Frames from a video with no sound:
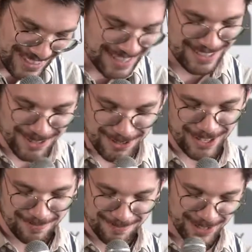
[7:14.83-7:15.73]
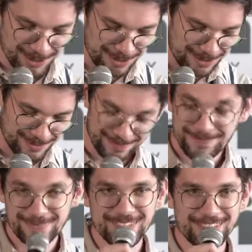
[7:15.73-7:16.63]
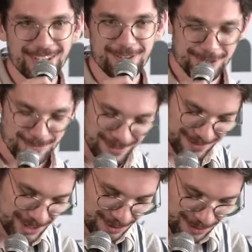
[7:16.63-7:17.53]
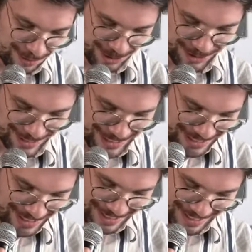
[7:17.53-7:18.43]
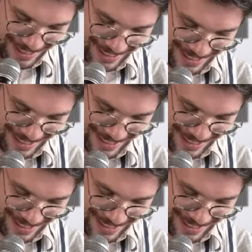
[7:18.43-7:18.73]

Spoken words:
Yeah, okay, so thank you for being very cooperative in this